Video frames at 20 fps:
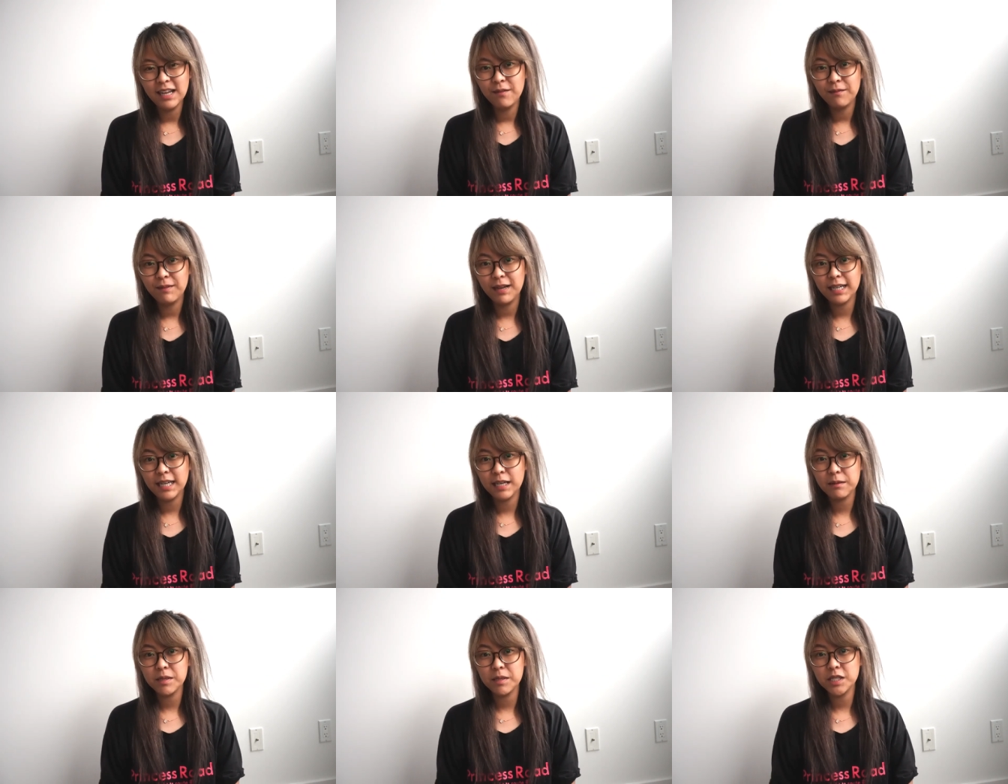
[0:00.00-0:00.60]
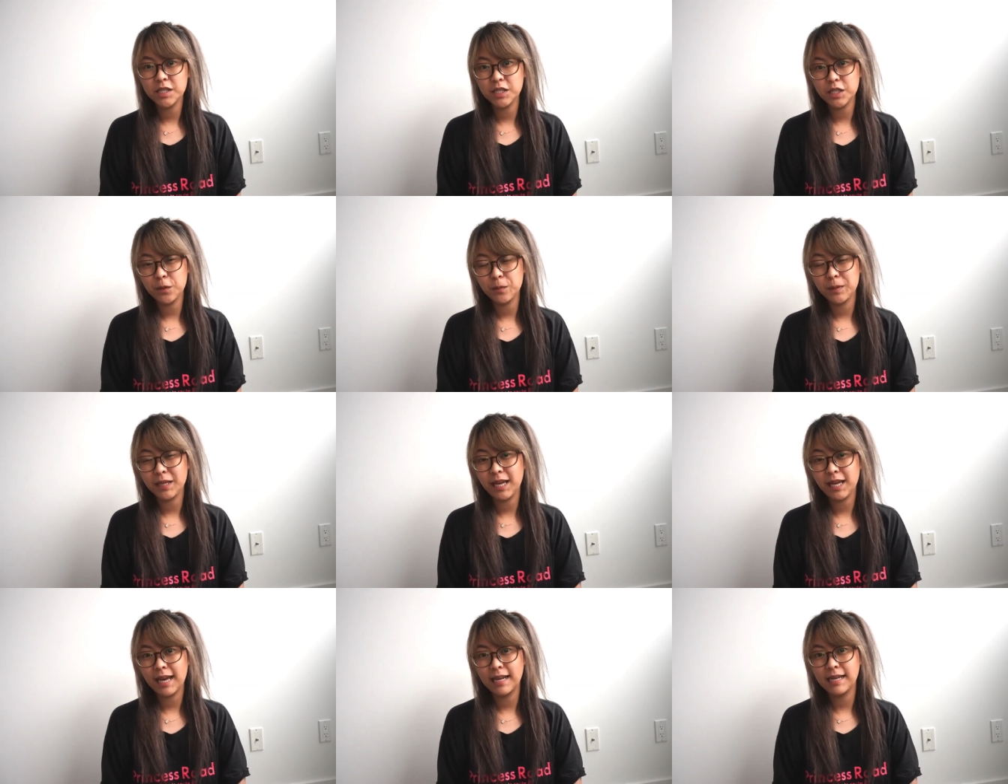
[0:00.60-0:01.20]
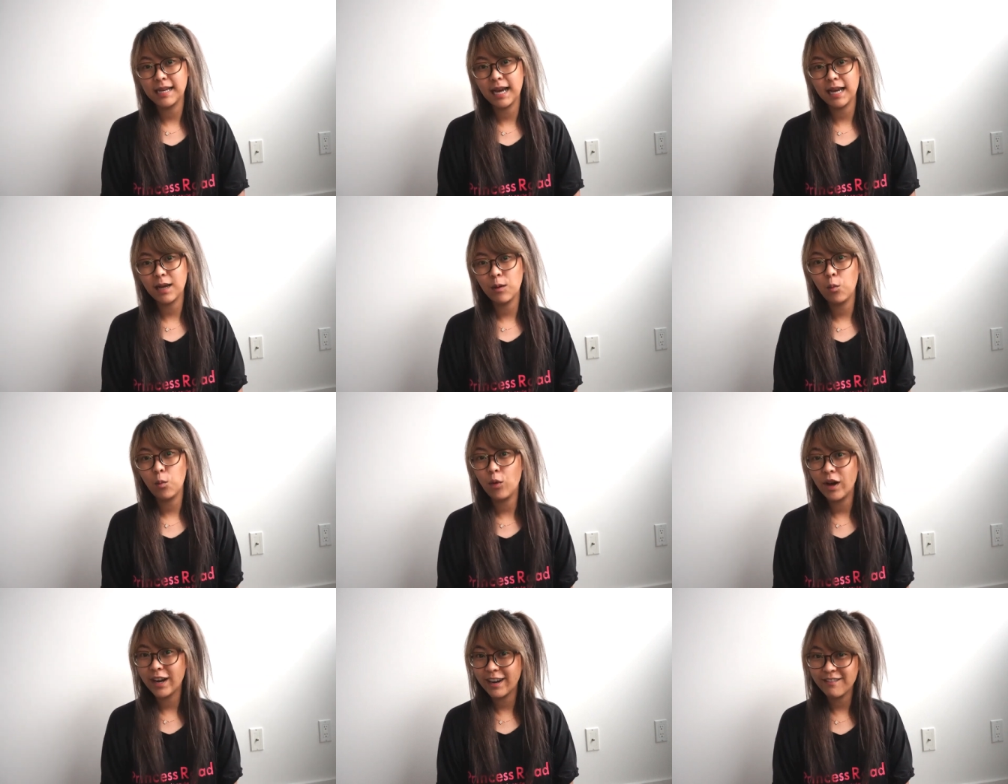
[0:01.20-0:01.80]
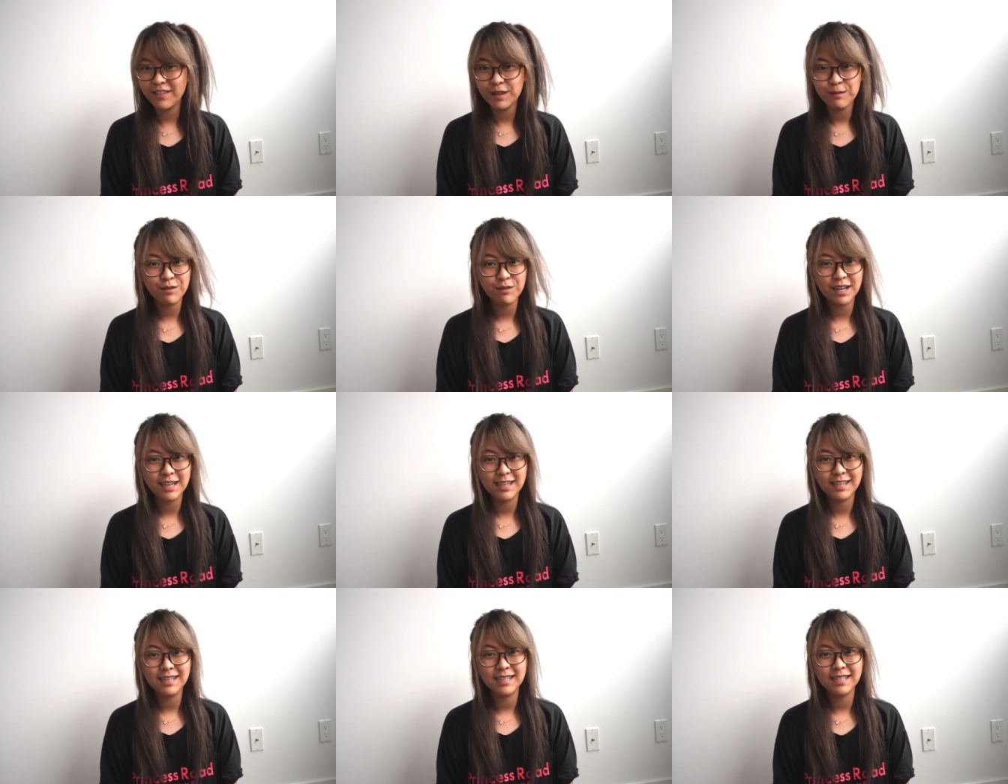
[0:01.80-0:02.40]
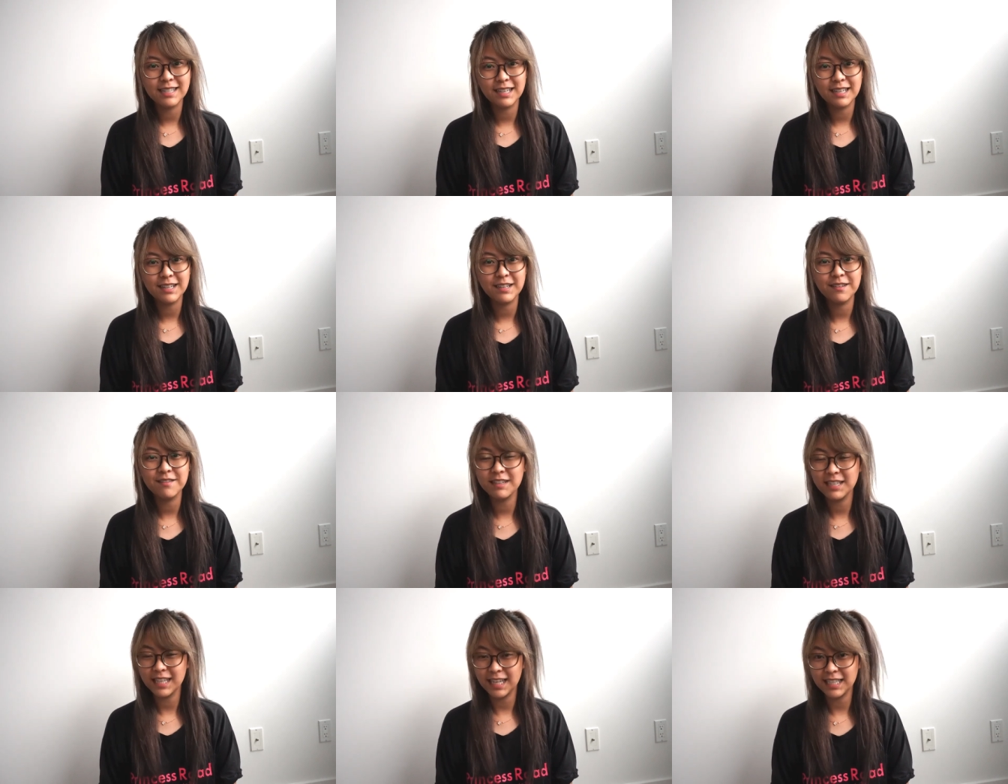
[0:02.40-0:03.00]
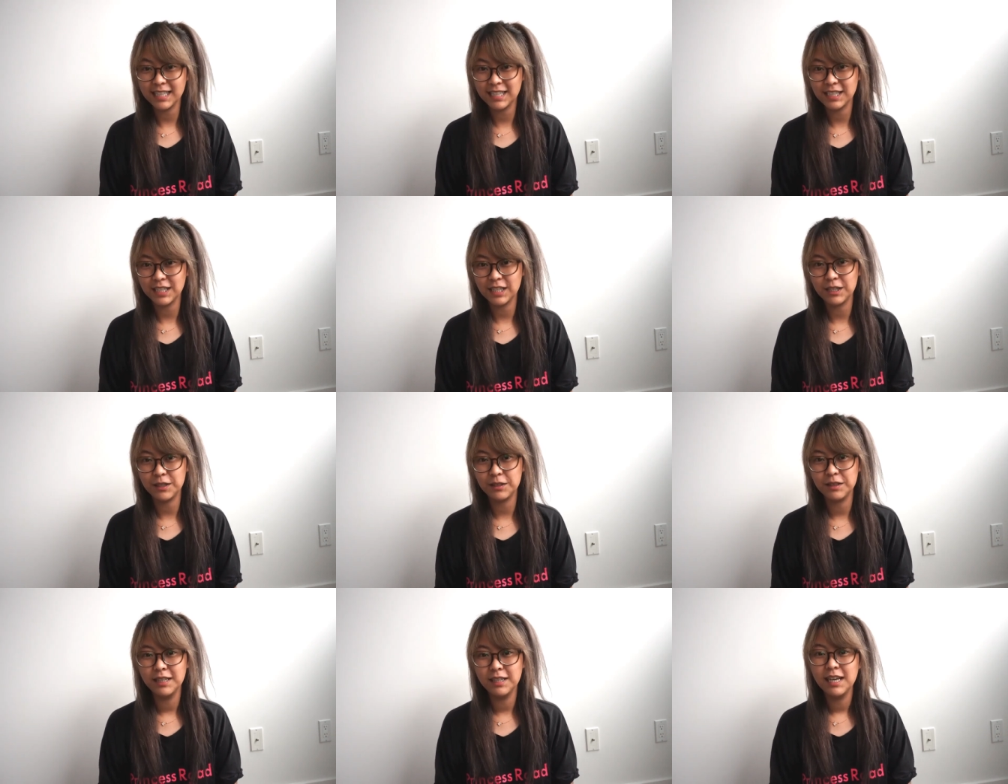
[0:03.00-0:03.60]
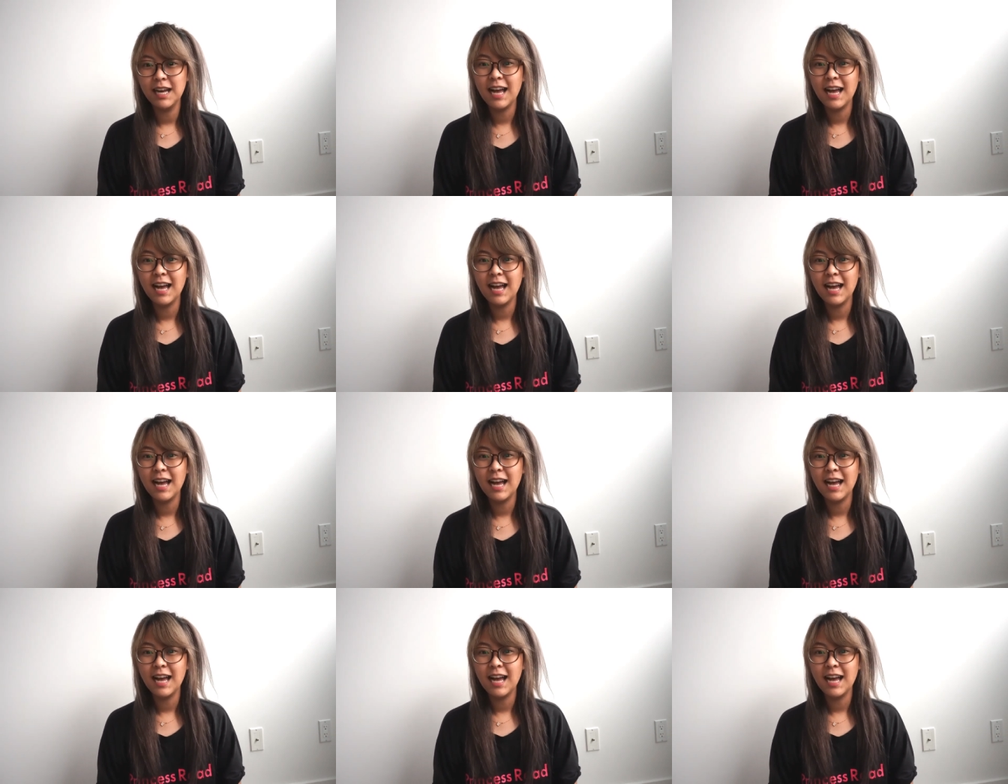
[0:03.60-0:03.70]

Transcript: My name is Yumi and I am one of the partners of Psych2Go.